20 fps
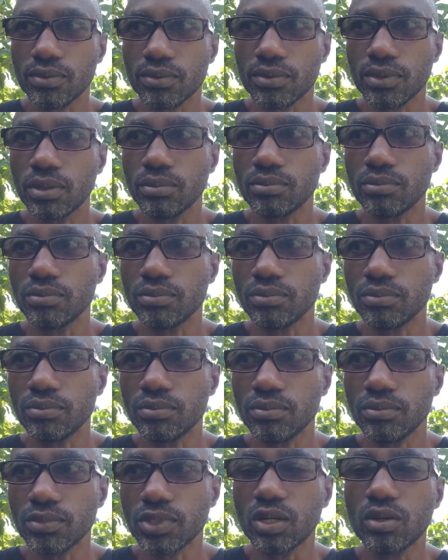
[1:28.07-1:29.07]

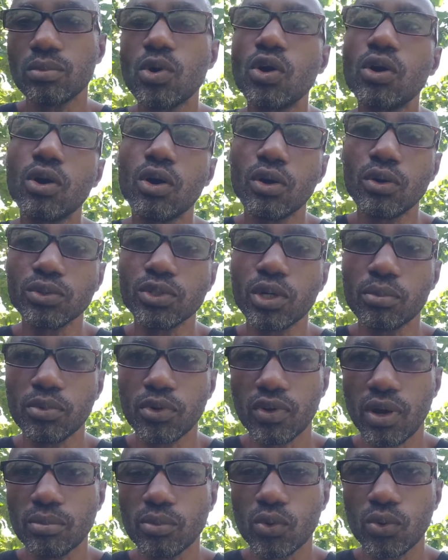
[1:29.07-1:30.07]
them tell about cow jump
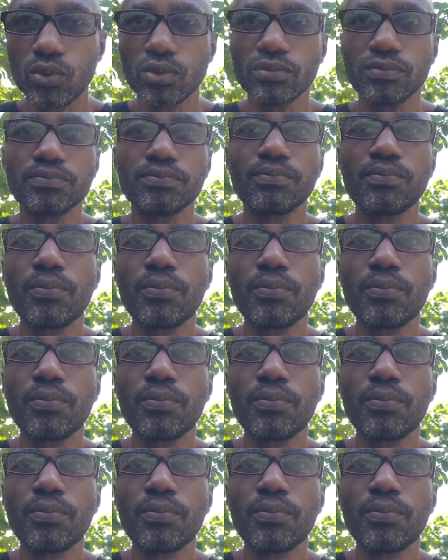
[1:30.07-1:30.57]
over moon.